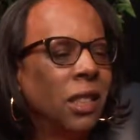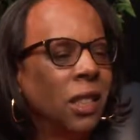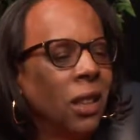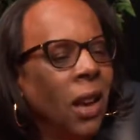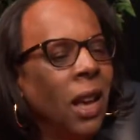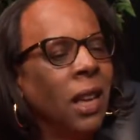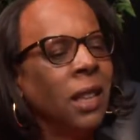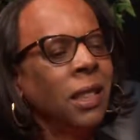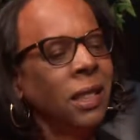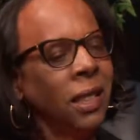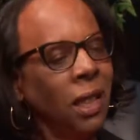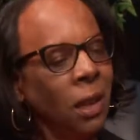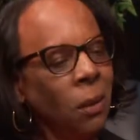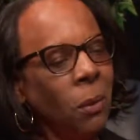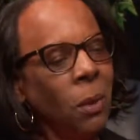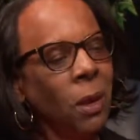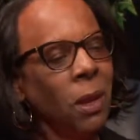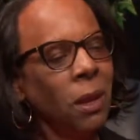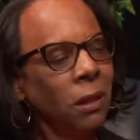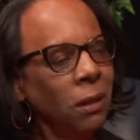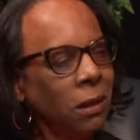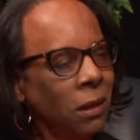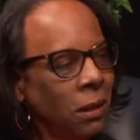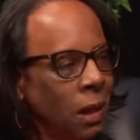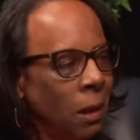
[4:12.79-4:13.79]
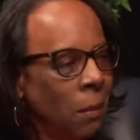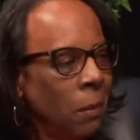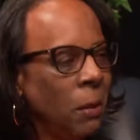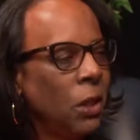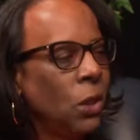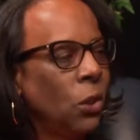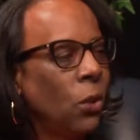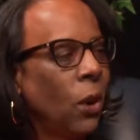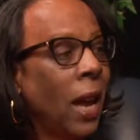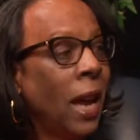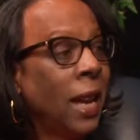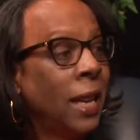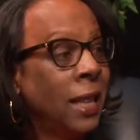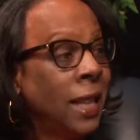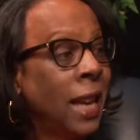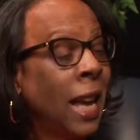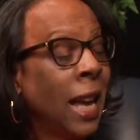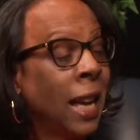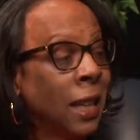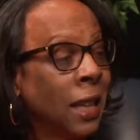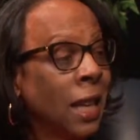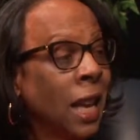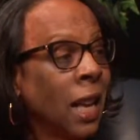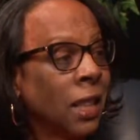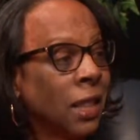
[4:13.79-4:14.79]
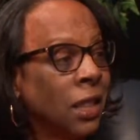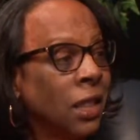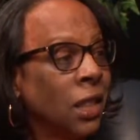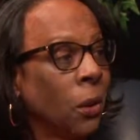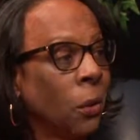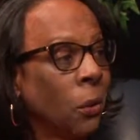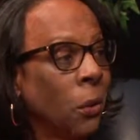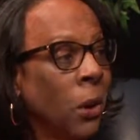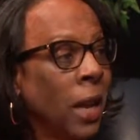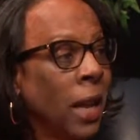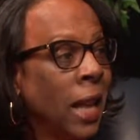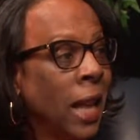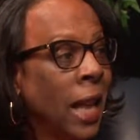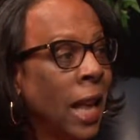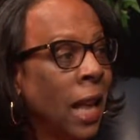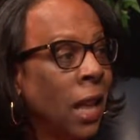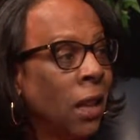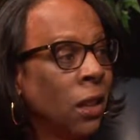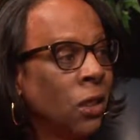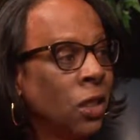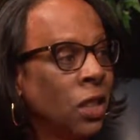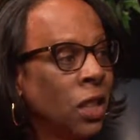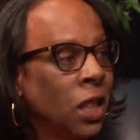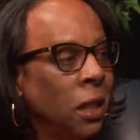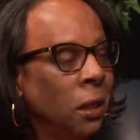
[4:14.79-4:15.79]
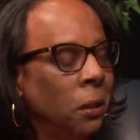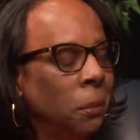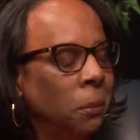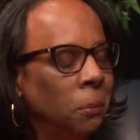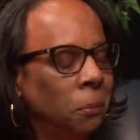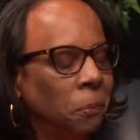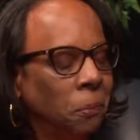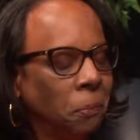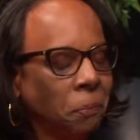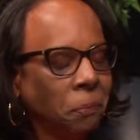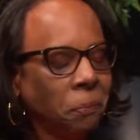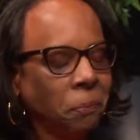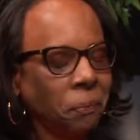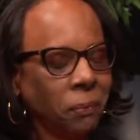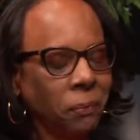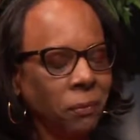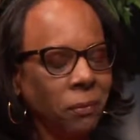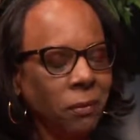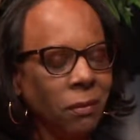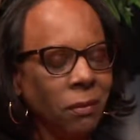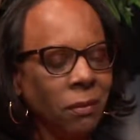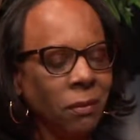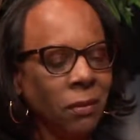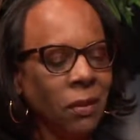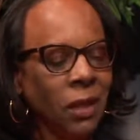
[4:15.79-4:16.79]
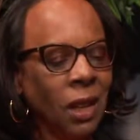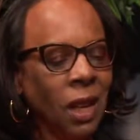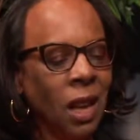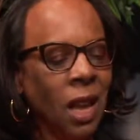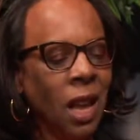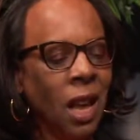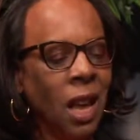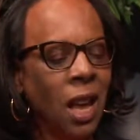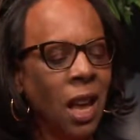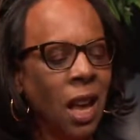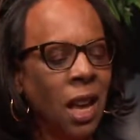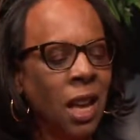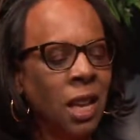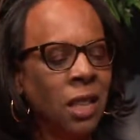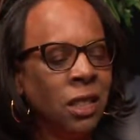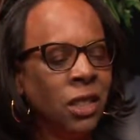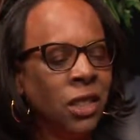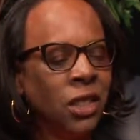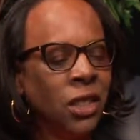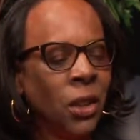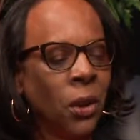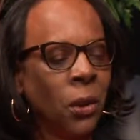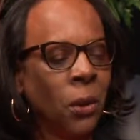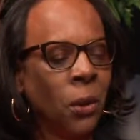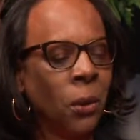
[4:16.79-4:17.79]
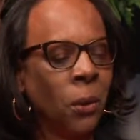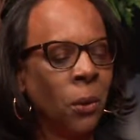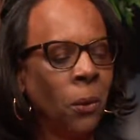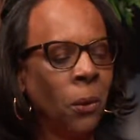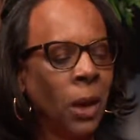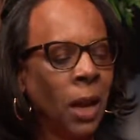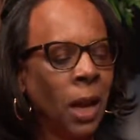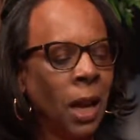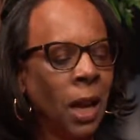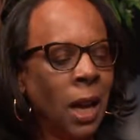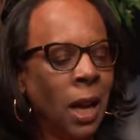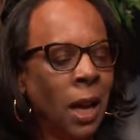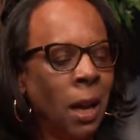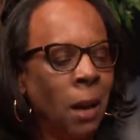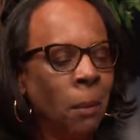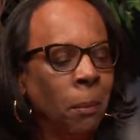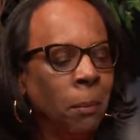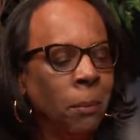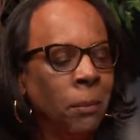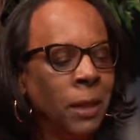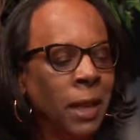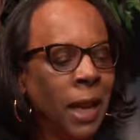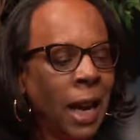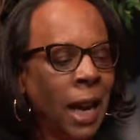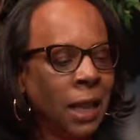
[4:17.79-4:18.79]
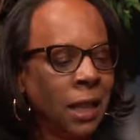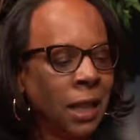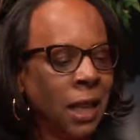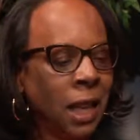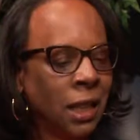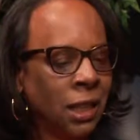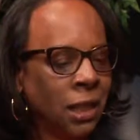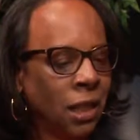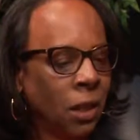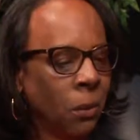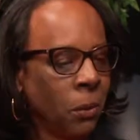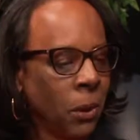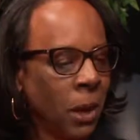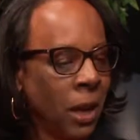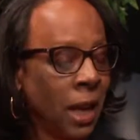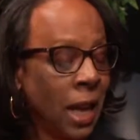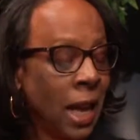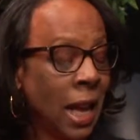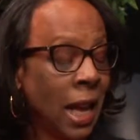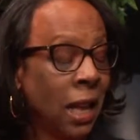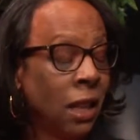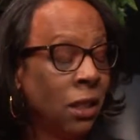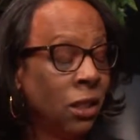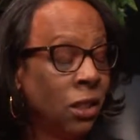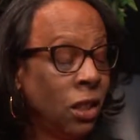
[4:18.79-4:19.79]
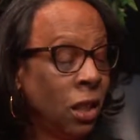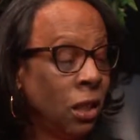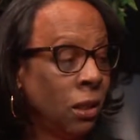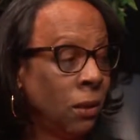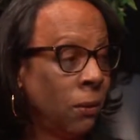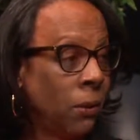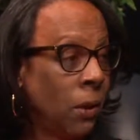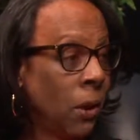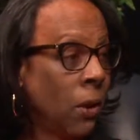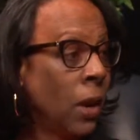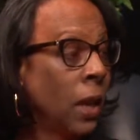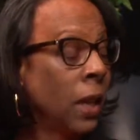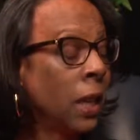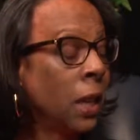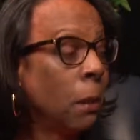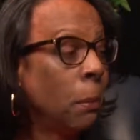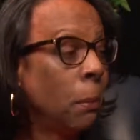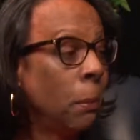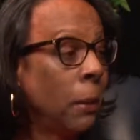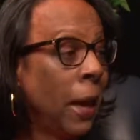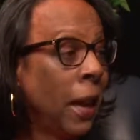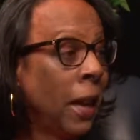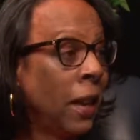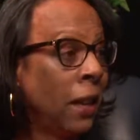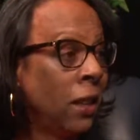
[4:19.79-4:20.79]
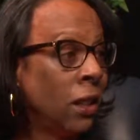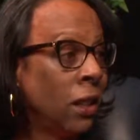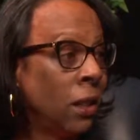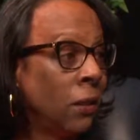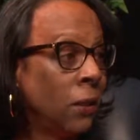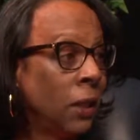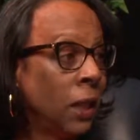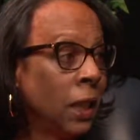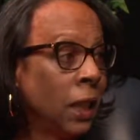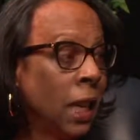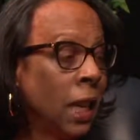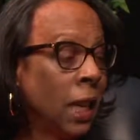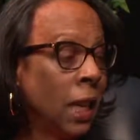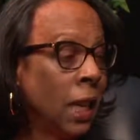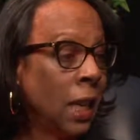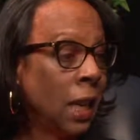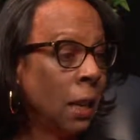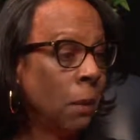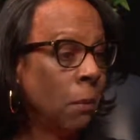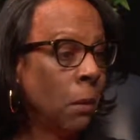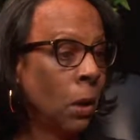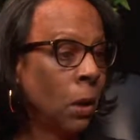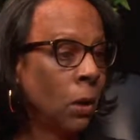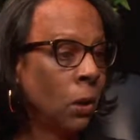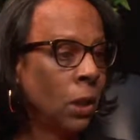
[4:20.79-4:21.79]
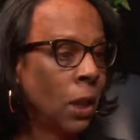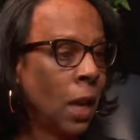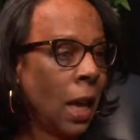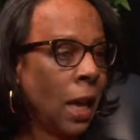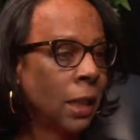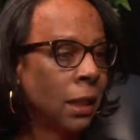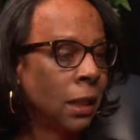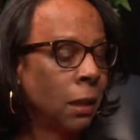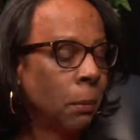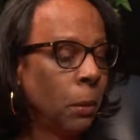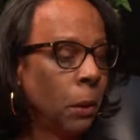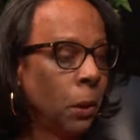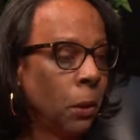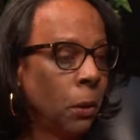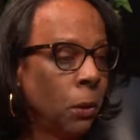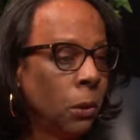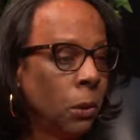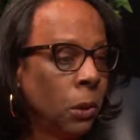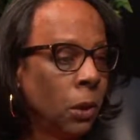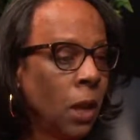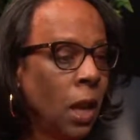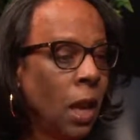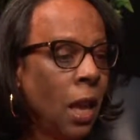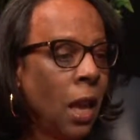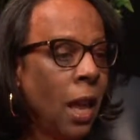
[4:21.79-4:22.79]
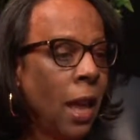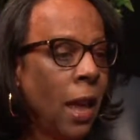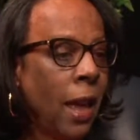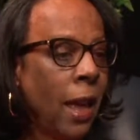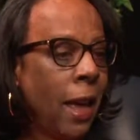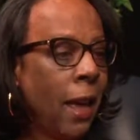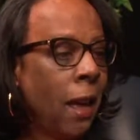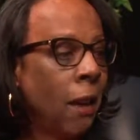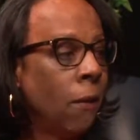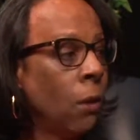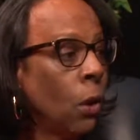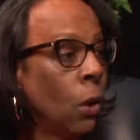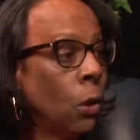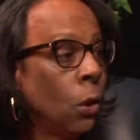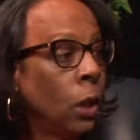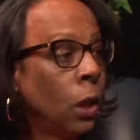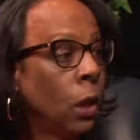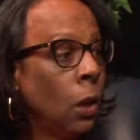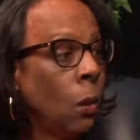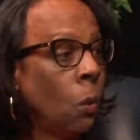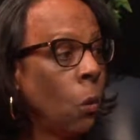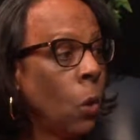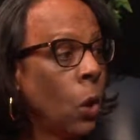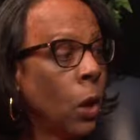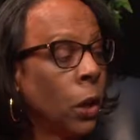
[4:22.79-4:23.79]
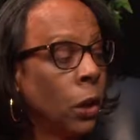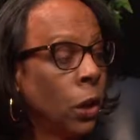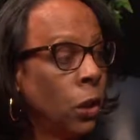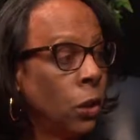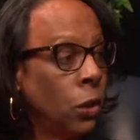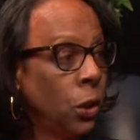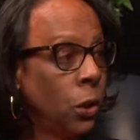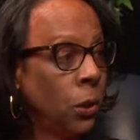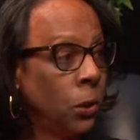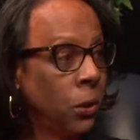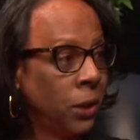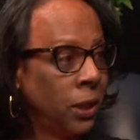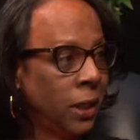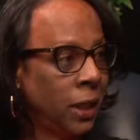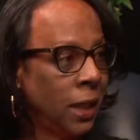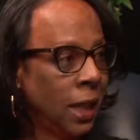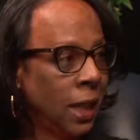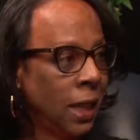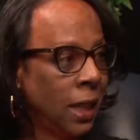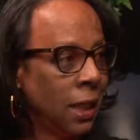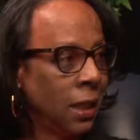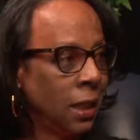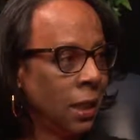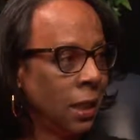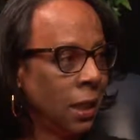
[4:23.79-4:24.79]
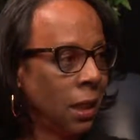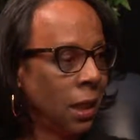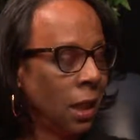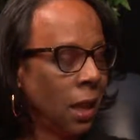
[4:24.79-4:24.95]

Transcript: So I said, well, let me try diagnostic radiology. Mm-hmm. And so diagnostic radiology is very competitive to get in. Most hospitals have only one or two seats.